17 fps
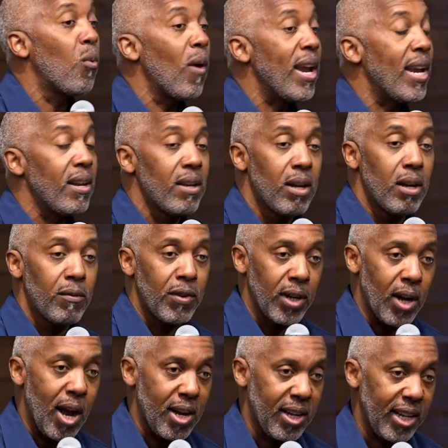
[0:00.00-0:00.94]
wait for
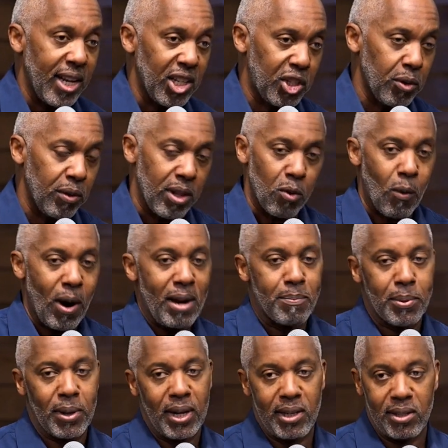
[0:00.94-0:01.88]
God to get you in the right
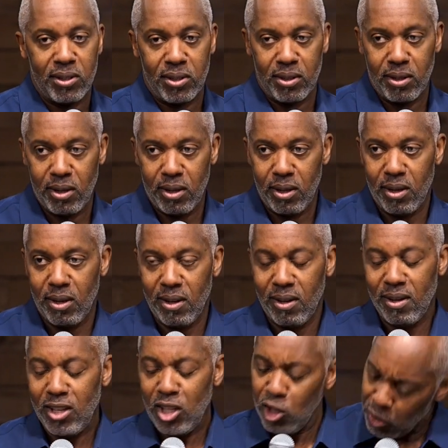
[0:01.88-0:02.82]
place.
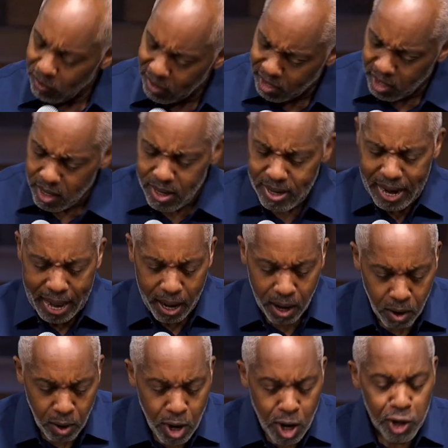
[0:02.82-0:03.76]
You're doing good
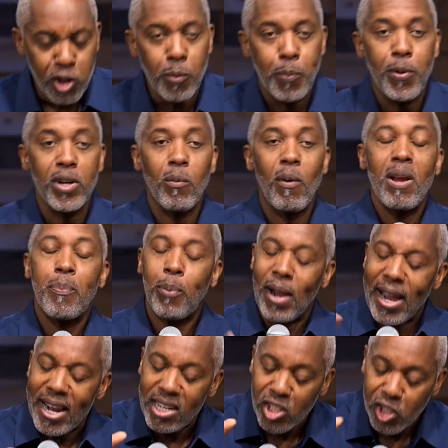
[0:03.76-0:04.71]
now. You pulled away
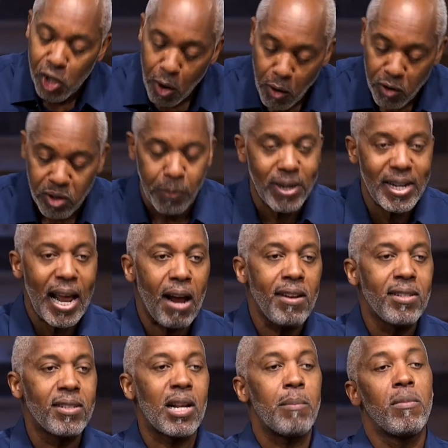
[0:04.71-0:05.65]
playing church, but now
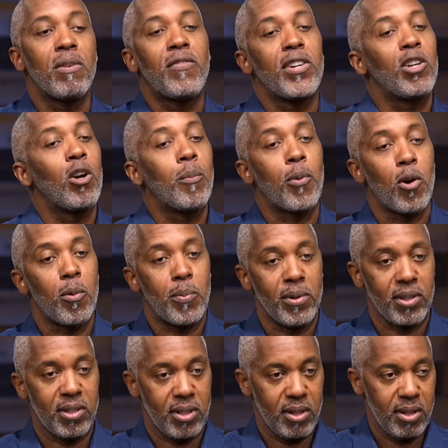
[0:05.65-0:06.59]
he's coming for your
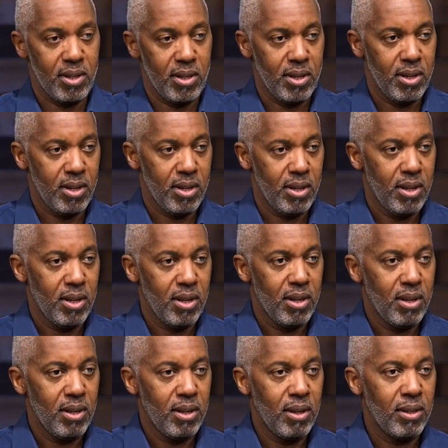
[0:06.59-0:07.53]
purpose.
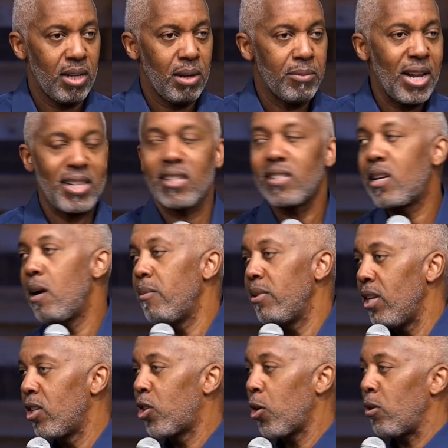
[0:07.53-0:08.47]
He said, I'm not just coming
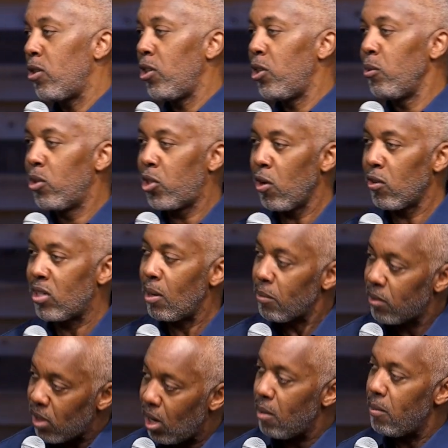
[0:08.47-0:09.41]
to church to do church. I'm
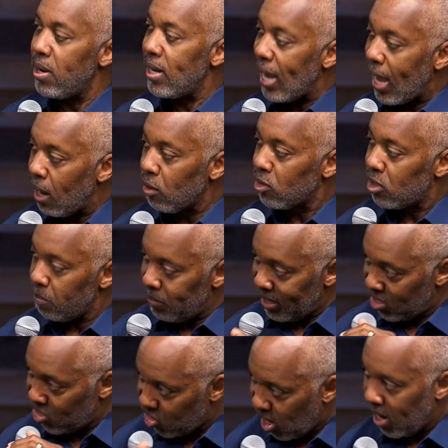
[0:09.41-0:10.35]
coming now to
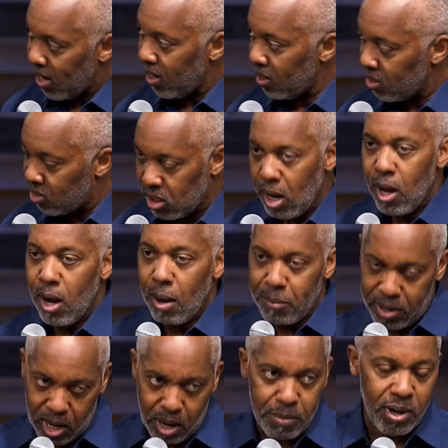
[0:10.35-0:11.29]
be changed. I'm
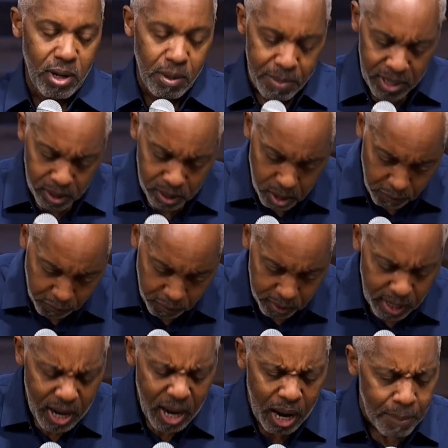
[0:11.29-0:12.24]
coming to be
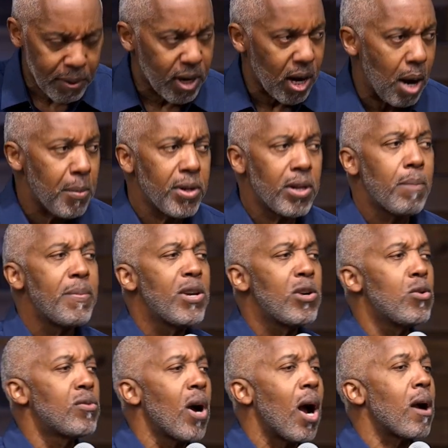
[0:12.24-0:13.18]
different. I'm coming to be
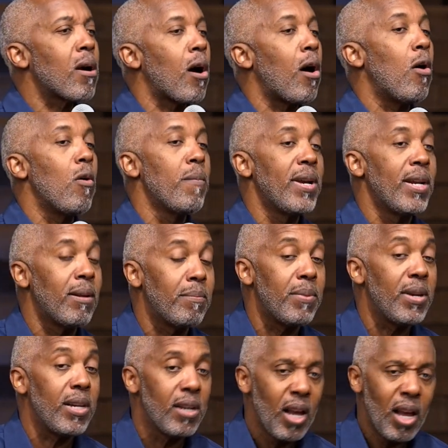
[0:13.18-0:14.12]
who God called me to
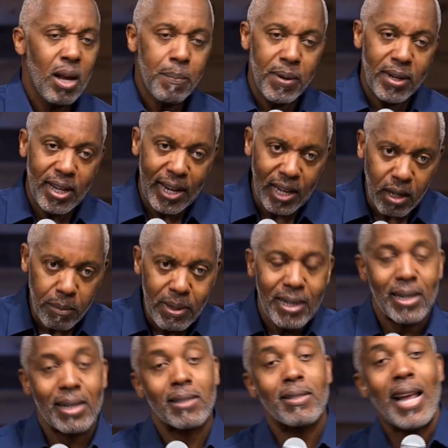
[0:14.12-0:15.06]
be. But the enemy
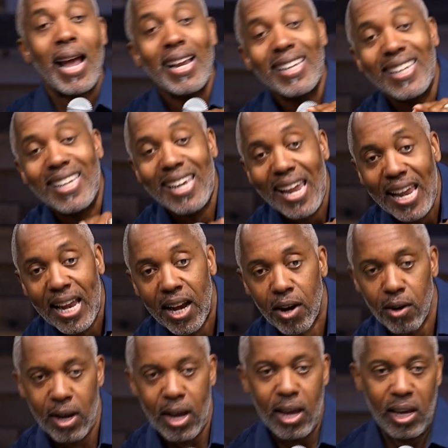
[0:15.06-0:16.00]
does not
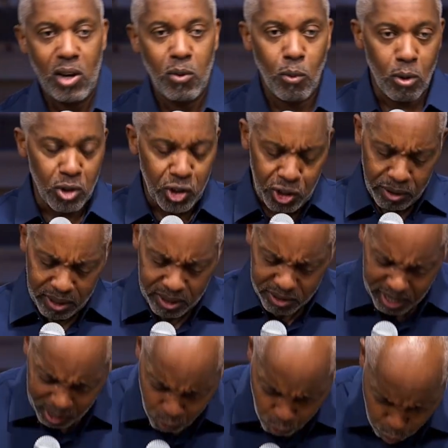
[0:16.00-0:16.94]
care. He wants you to
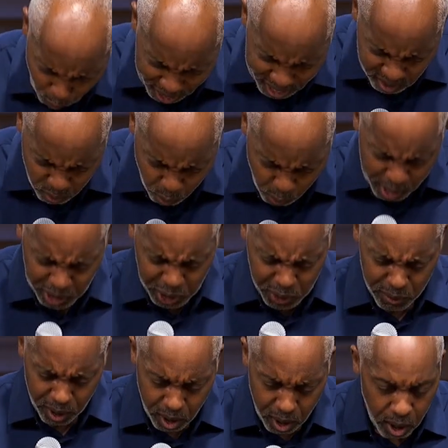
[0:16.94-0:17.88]
stay right where
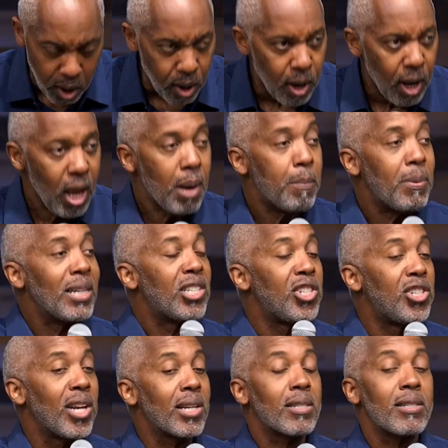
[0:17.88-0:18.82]
you are. But
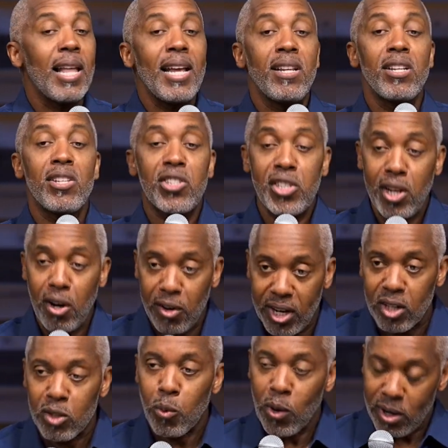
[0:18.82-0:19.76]
just like the
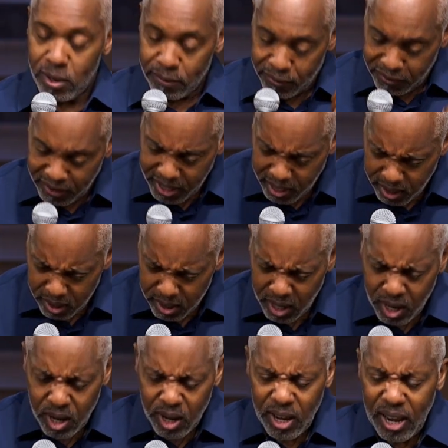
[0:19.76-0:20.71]
Syrians were defeated
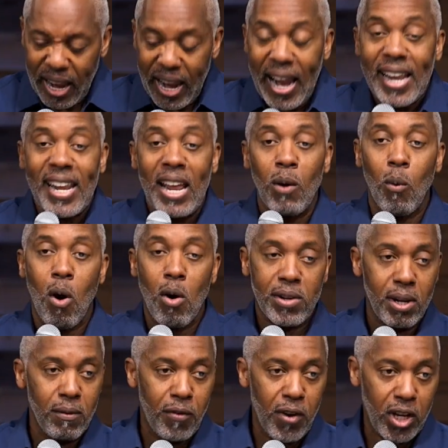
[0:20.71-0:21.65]
and they
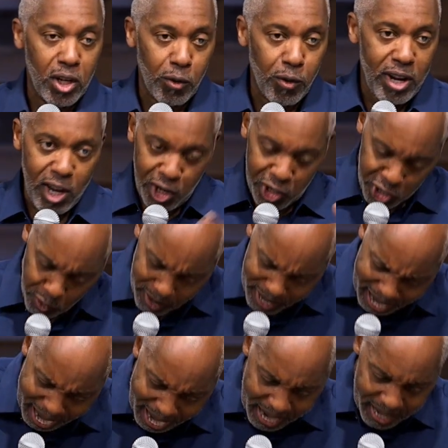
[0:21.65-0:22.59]
walked in victory, you
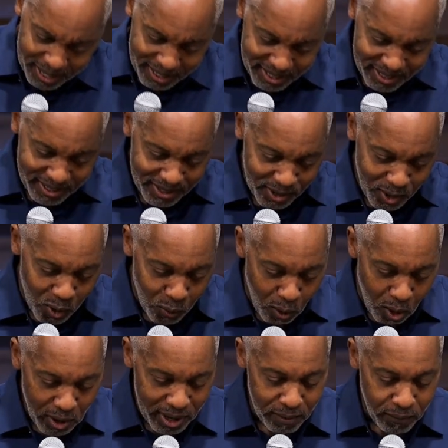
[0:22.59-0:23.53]
and I are going to
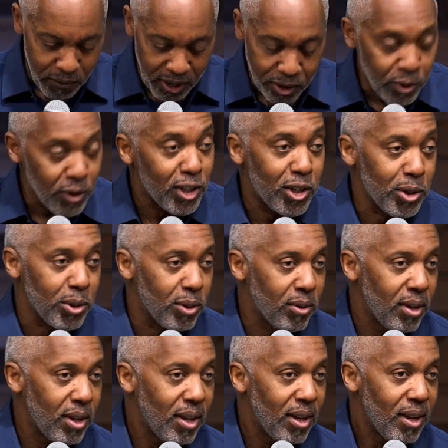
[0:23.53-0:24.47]
walk in victory too.
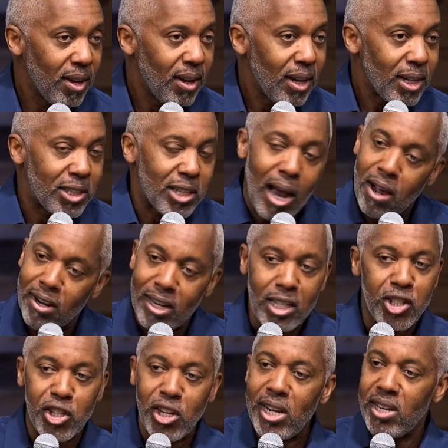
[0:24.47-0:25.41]
Shout in
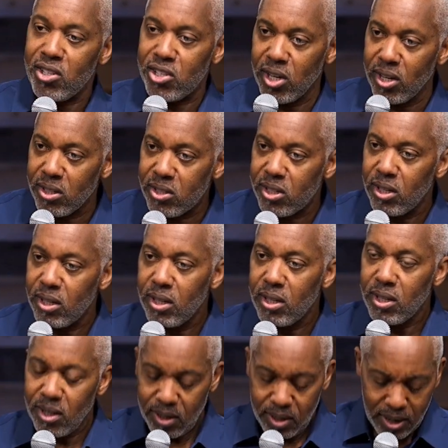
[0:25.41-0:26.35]
Jesus,
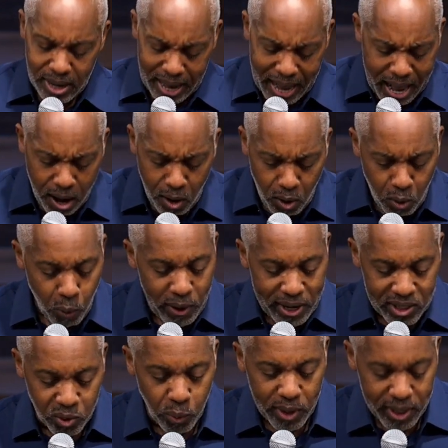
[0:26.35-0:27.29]
I
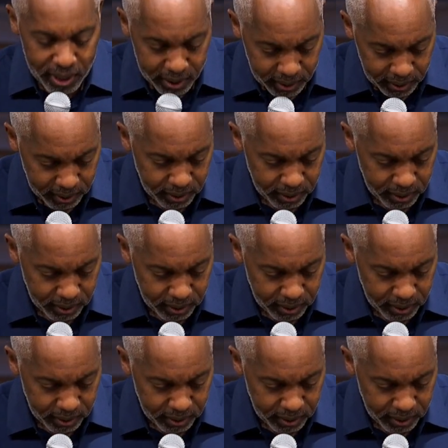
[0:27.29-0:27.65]
always win.